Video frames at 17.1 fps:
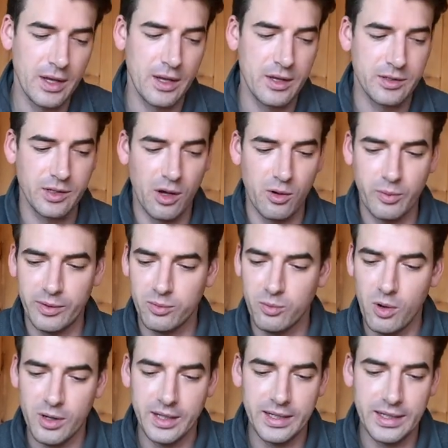So with
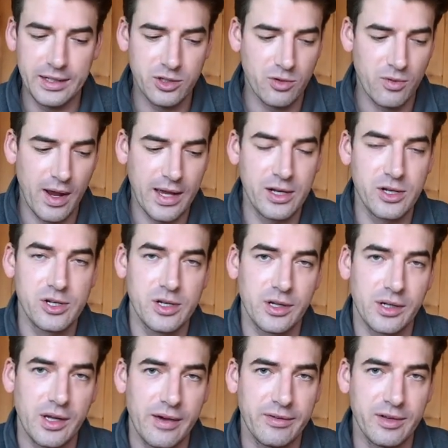one in each range, you're
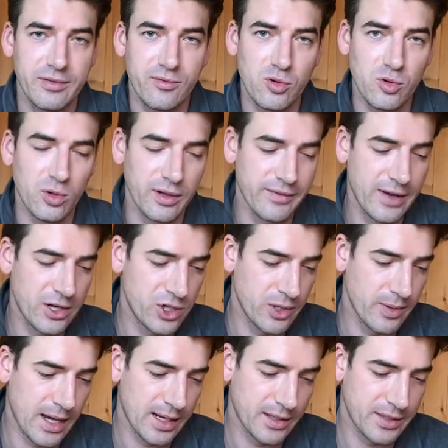covered for all
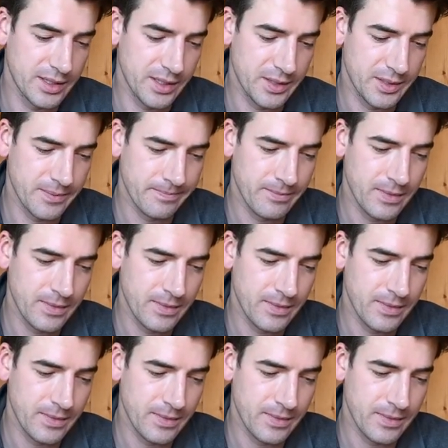eventualities.